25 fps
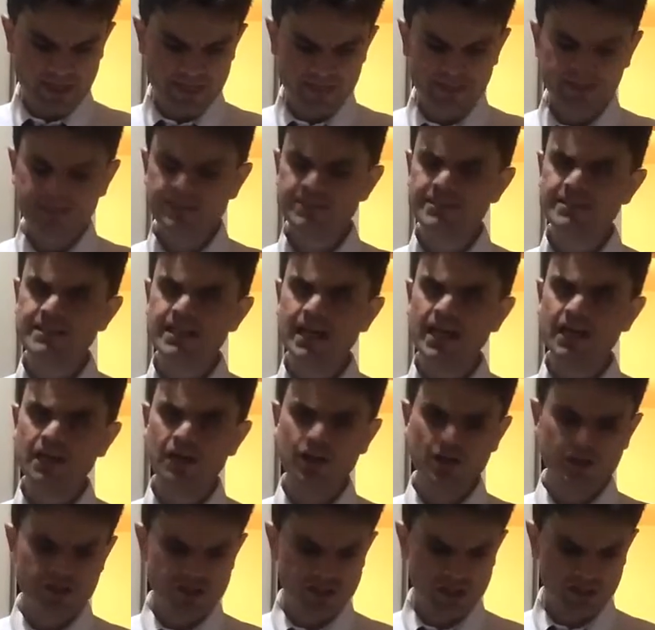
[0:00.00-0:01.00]
That
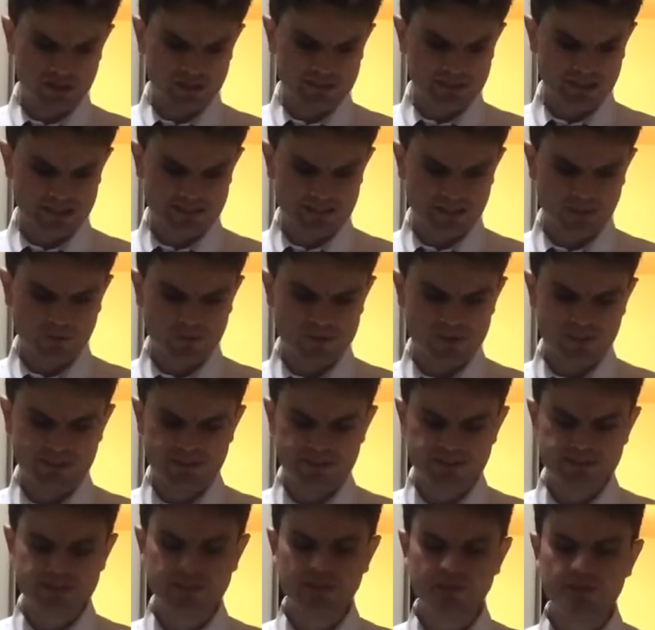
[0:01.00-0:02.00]
psychological data was
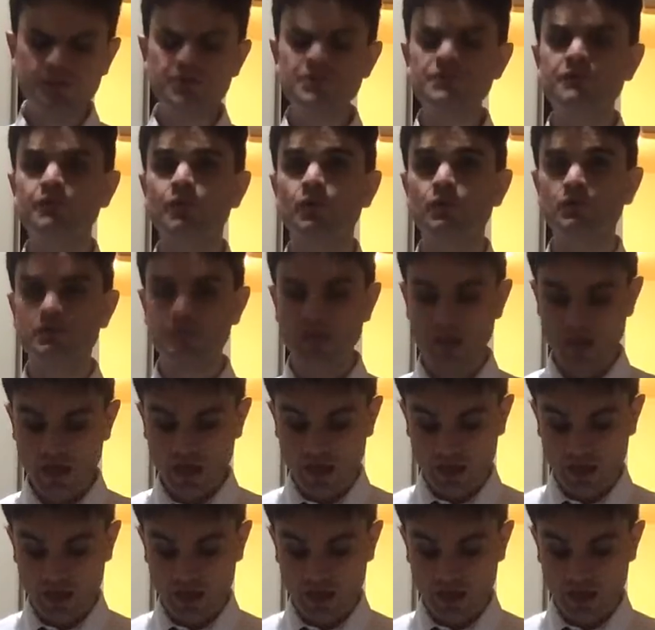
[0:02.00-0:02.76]
indeed useful.